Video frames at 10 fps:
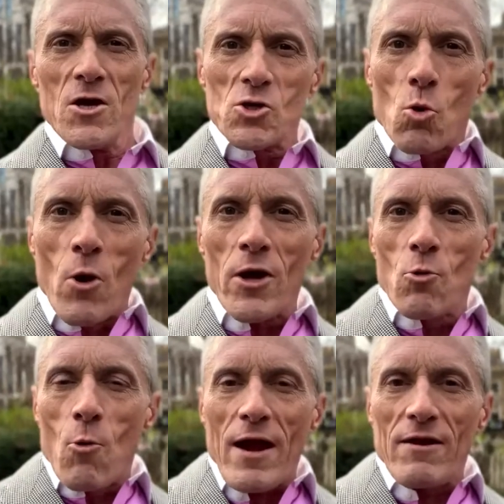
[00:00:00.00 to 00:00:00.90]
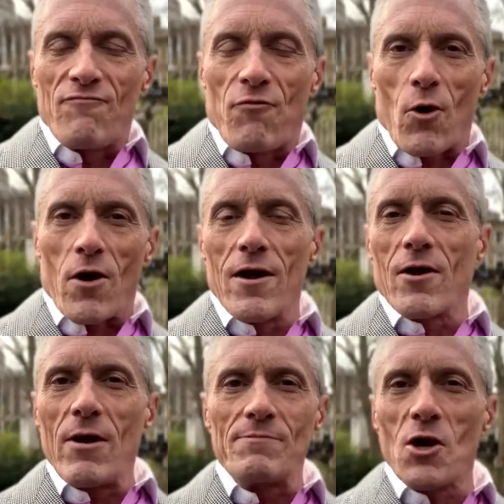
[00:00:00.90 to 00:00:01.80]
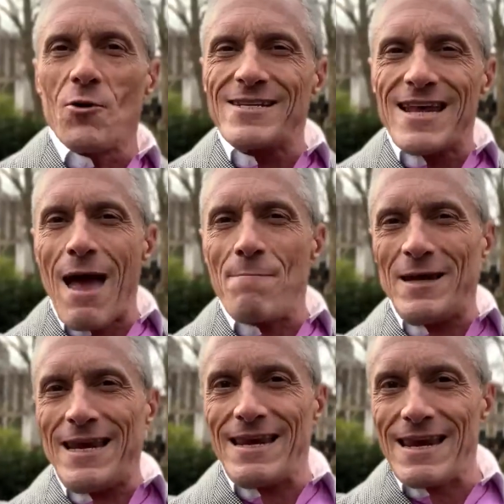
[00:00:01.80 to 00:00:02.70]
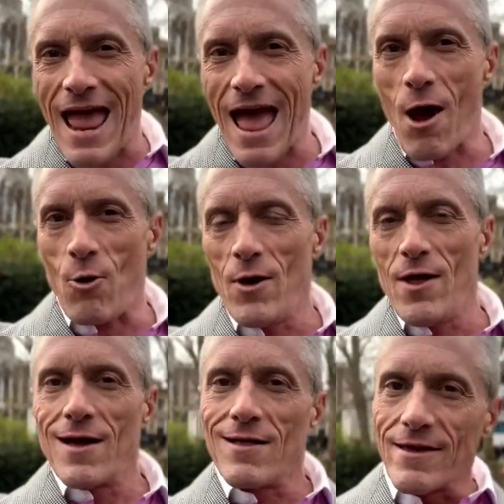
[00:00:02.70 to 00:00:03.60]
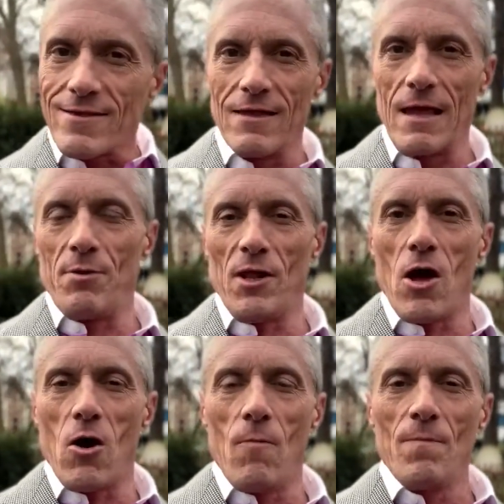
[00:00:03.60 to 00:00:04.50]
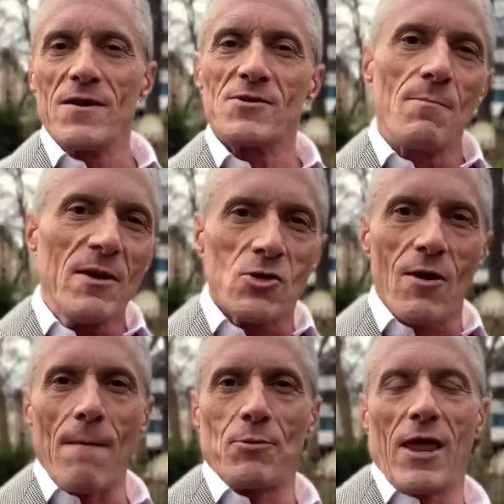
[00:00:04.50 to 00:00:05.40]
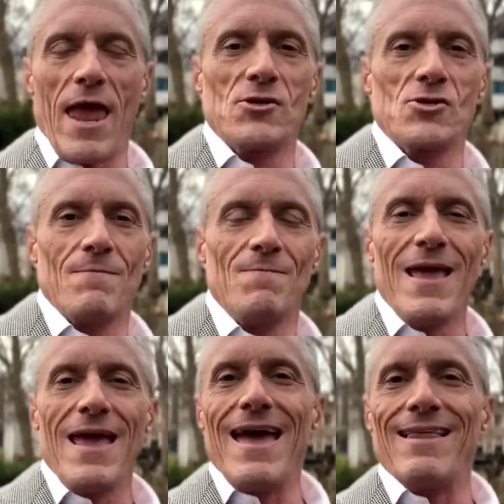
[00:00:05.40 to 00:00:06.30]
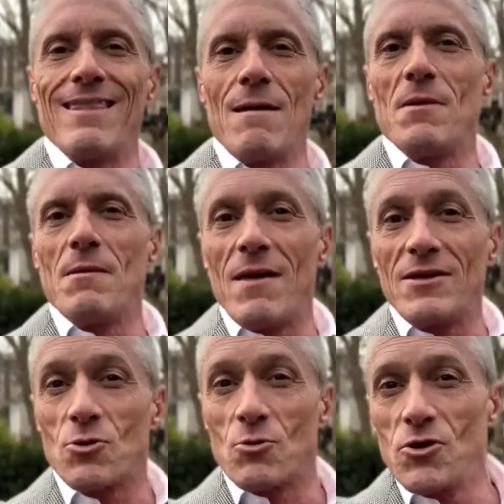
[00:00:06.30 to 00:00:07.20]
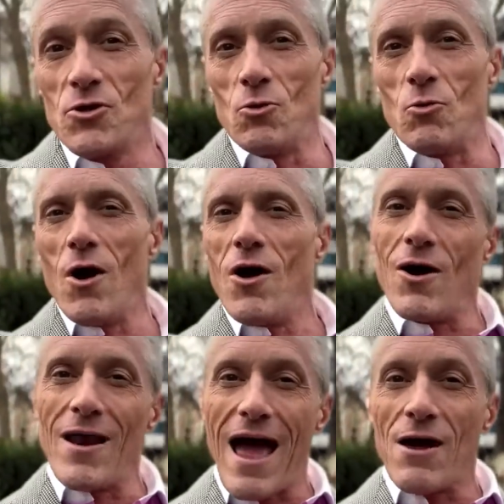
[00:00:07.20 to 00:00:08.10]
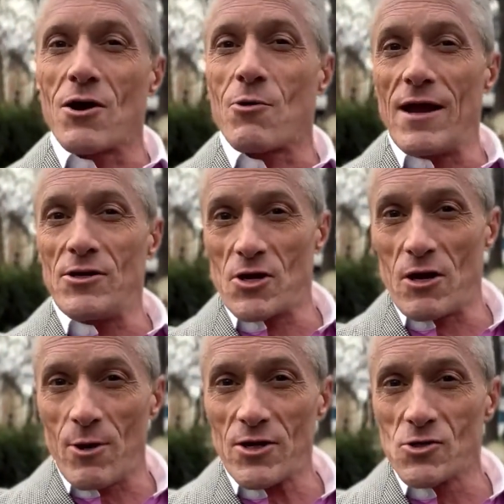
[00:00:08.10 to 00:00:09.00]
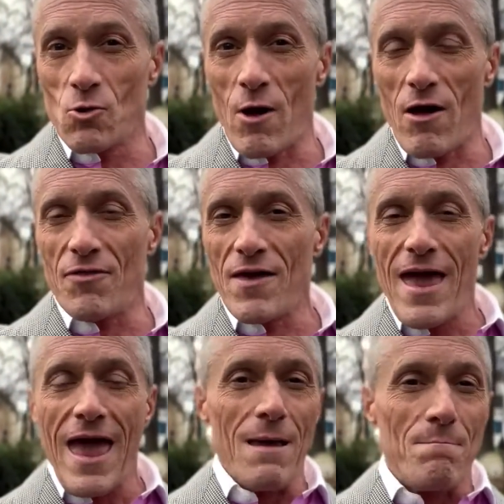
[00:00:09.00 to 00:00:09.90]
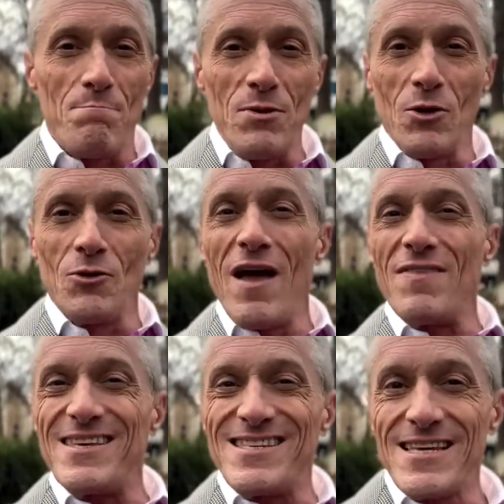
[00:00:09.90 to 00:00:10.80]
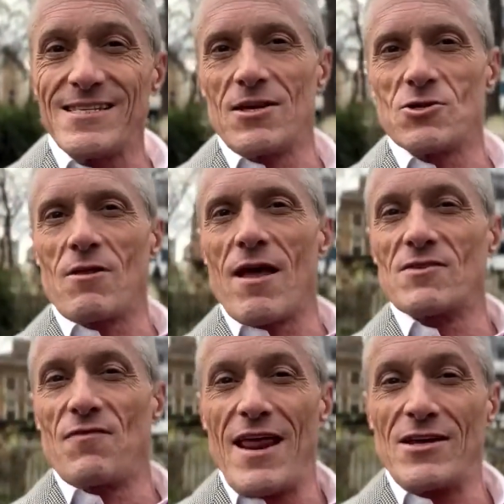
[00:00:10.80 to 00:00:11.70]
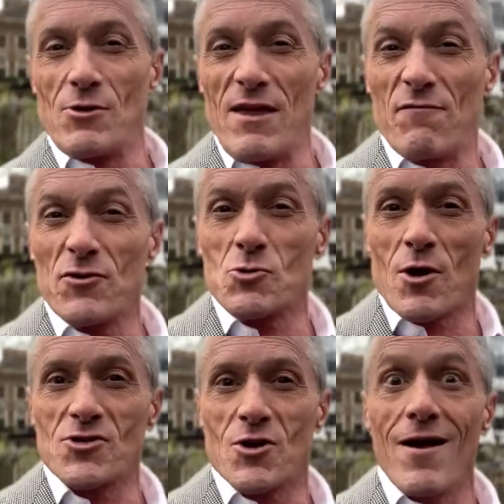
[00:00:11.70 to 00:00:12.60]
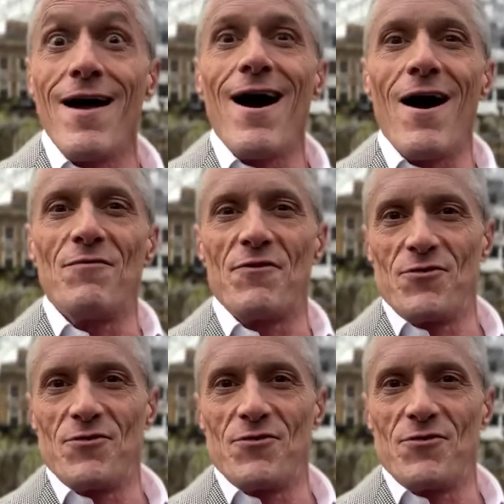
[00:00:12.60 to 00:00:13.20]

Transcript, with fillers: So, what are you waiting for? Crypto is happening now. Click the link below, submit your application, and let me mentor you on how to create generational wealth and build the decentralized financial infrastructure of the